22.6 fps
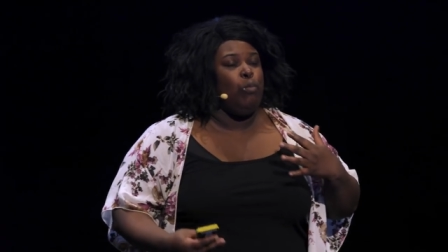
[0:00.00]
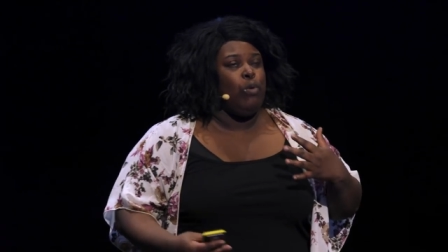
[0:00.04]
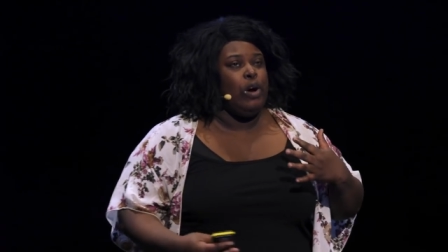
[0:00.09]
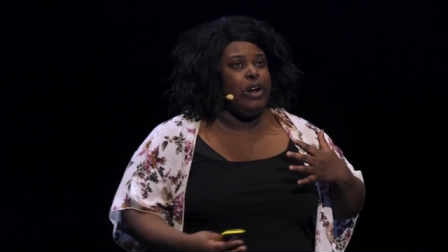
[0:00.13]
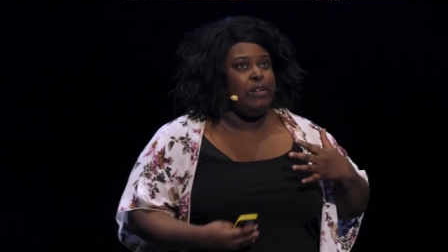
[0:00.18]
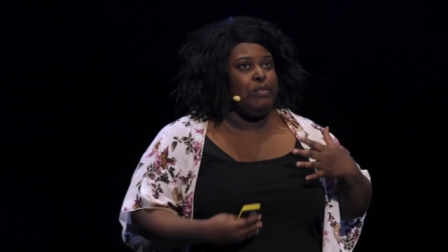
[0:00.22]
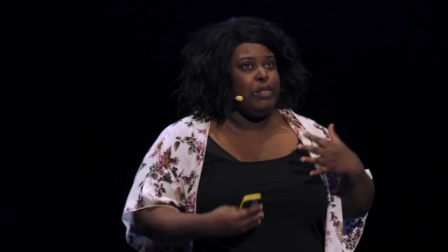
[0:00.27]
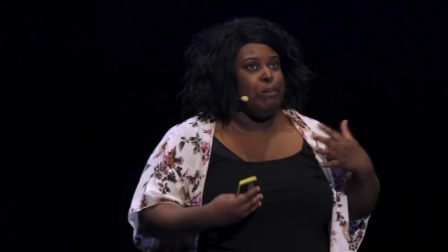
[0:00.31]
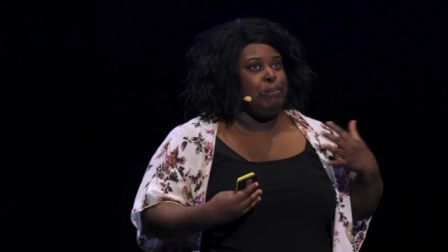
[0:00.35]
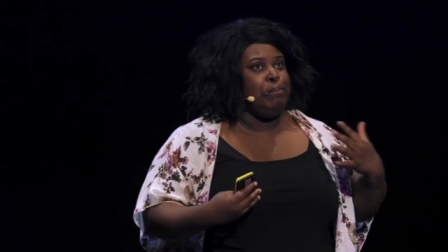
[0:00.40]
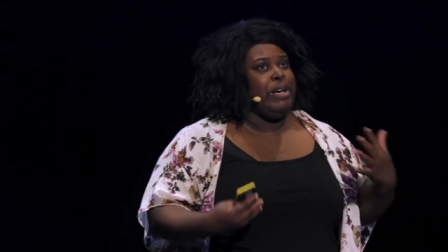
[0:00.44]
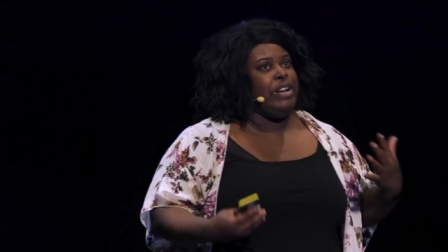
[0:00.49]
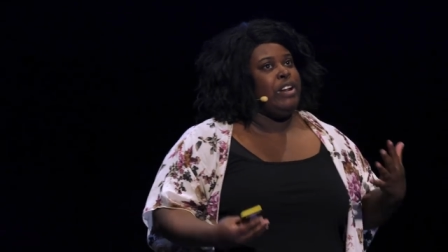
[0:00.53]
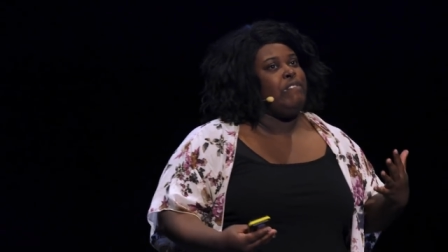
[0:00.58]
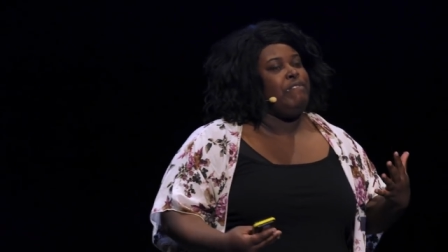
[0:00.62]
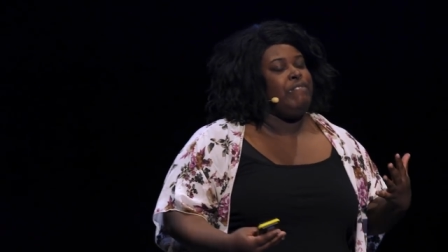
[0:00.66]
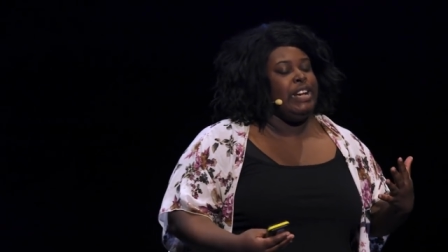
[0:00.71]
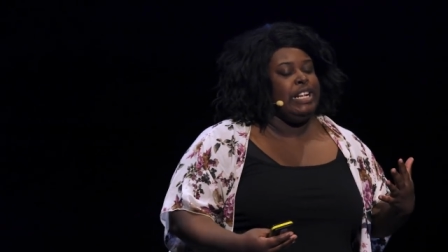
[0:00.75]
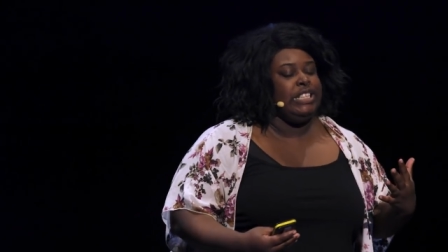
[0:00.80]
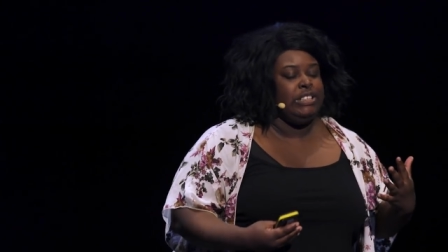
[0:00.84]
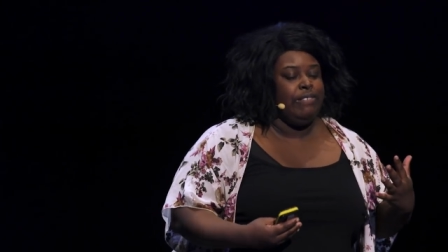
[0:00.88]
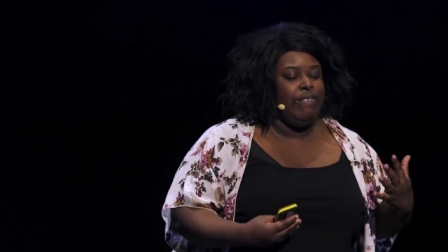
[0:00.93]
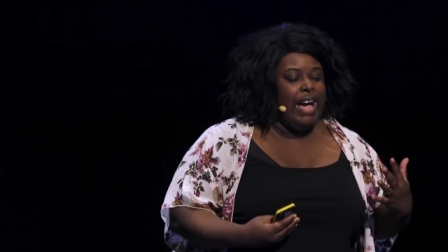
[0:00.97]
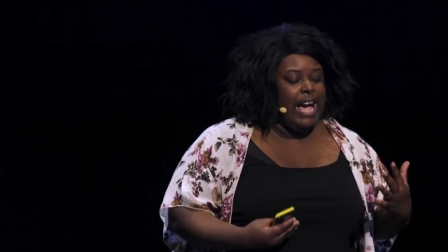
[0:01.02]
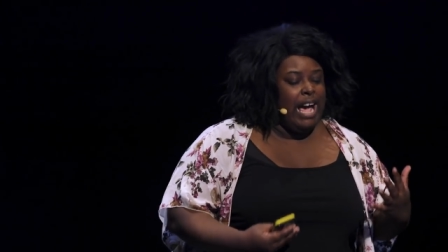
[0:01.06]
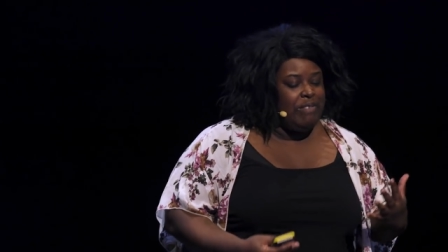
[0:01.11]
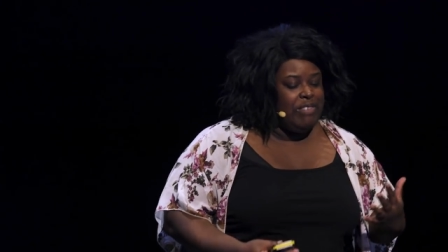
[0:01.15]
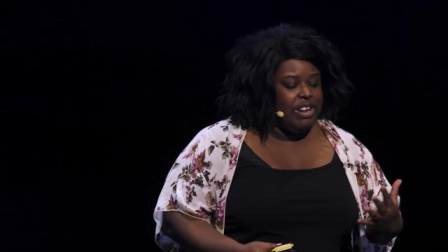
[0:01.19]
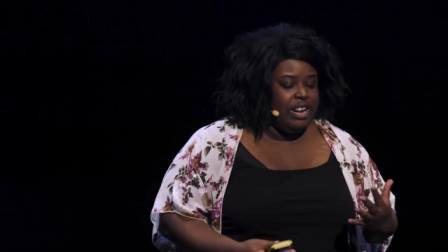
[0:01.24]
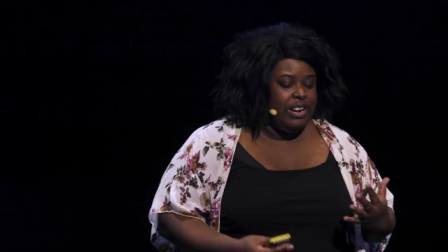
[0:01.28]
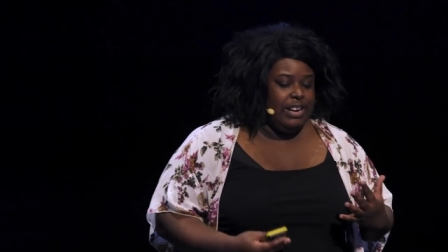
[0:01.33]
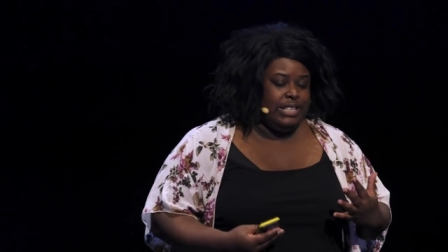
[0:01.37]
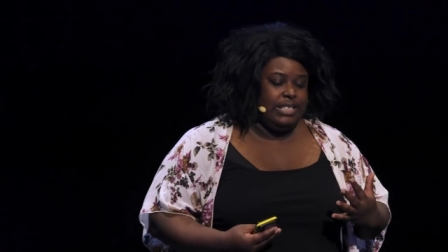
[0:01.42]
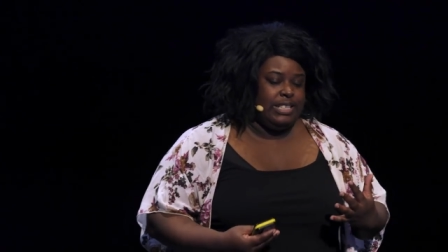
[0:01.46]
one of the benefits of
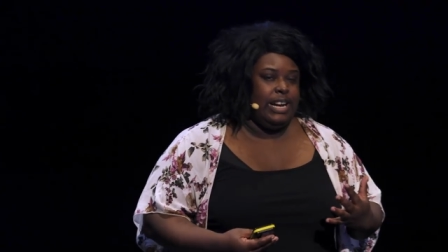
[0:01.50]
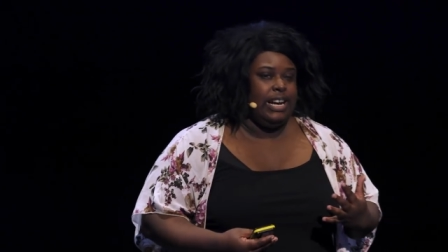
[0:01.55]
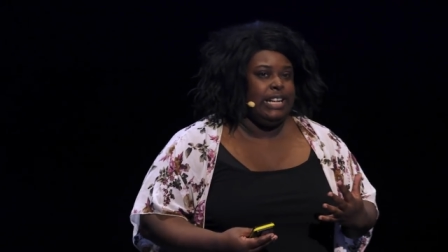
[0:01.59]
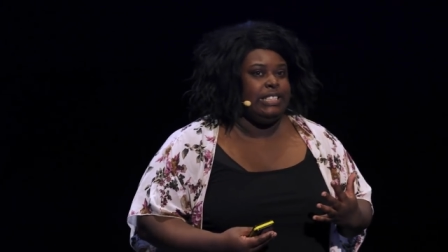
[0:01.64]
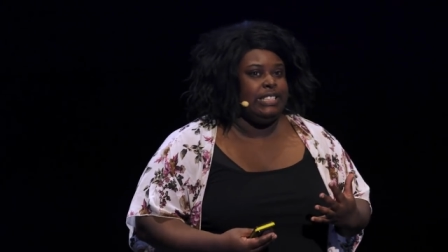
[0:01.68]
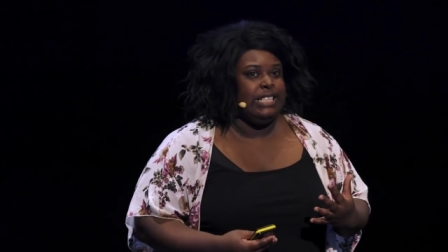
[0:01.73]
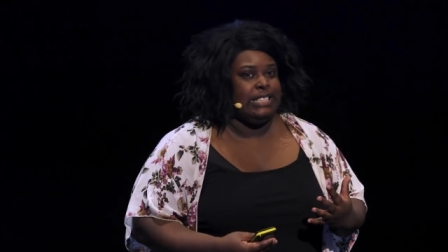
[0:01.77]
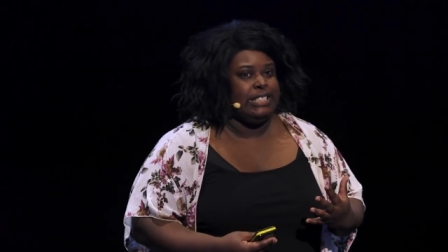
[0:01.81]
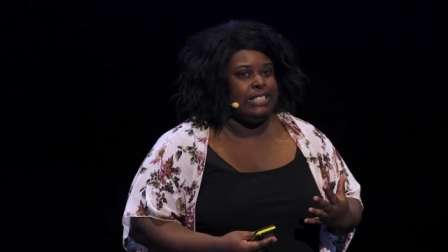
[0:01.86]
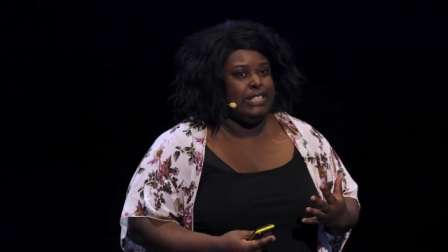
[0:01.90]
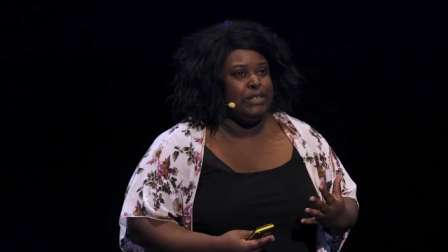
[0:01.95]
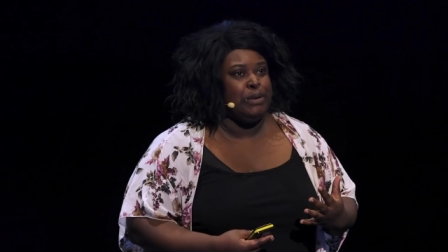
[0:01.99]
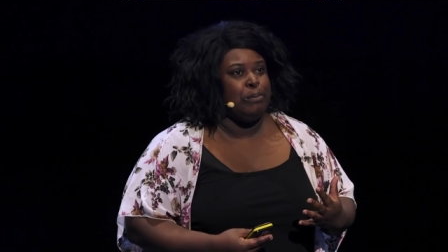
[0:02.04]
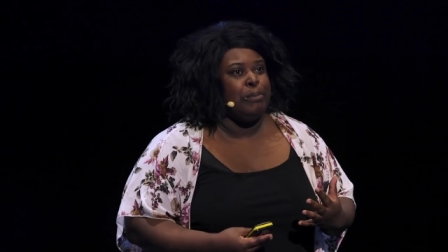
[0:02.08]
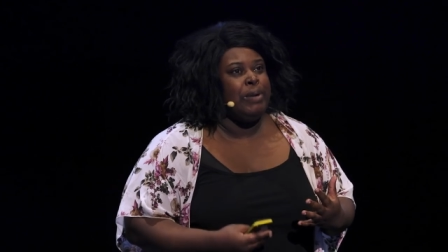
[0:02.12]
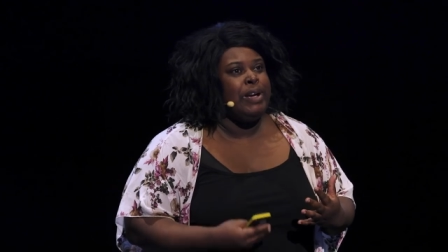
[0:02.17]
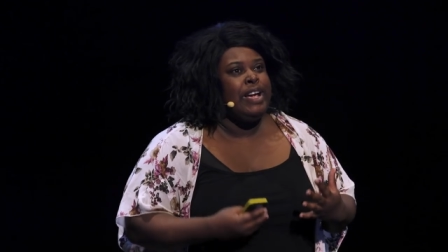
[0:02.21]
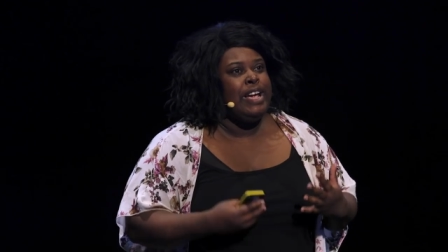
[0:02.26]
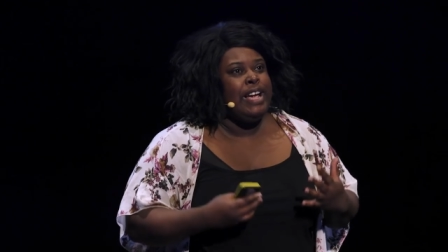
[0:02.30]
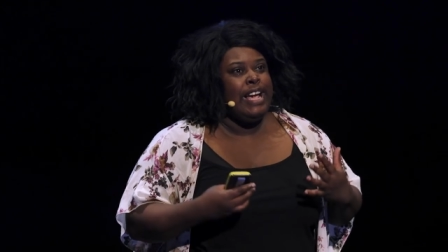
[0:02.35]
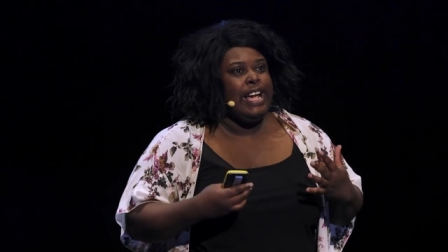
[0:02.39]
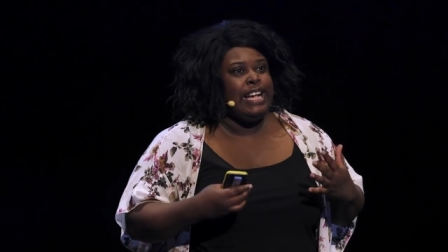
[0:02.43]
having a design system